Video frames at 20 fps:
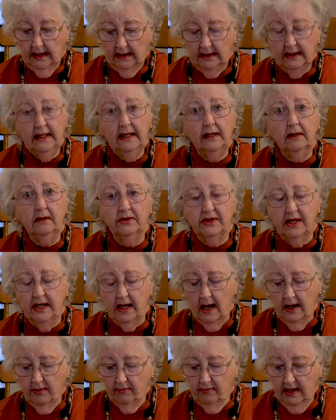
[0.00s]
Little did
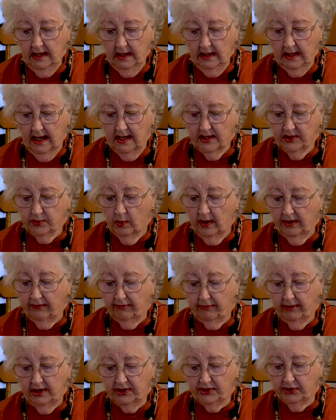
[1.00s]
I realize what
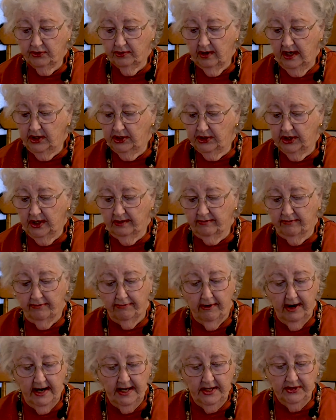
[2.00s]
frustration,
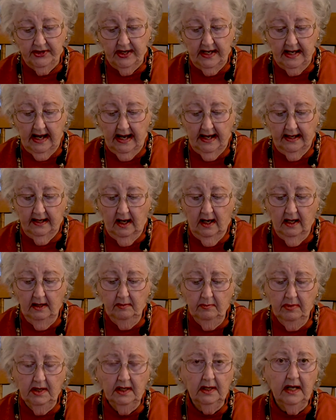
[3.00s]
frenzy, and
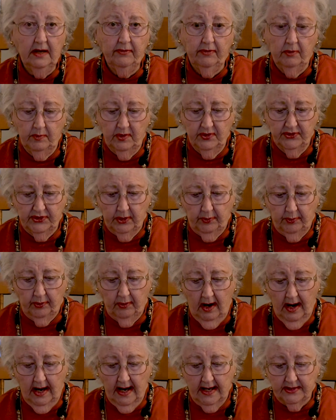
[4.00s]
unbelievable
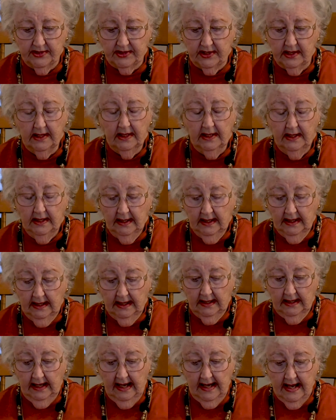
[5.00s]
surprise
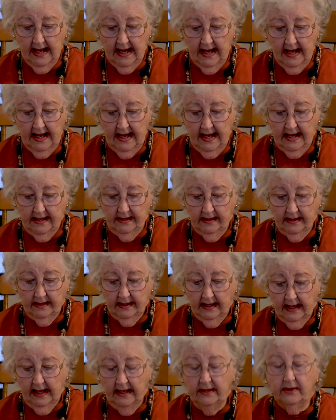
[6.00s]
lay ahead
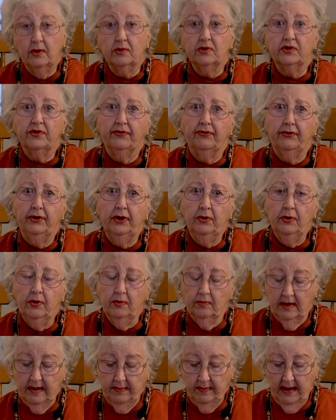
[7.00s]
in those
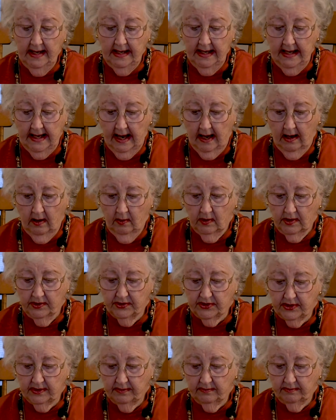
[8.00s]
few remaining
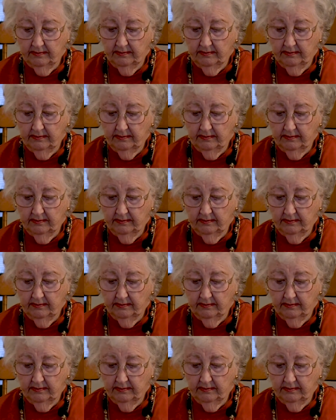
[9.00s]
hours.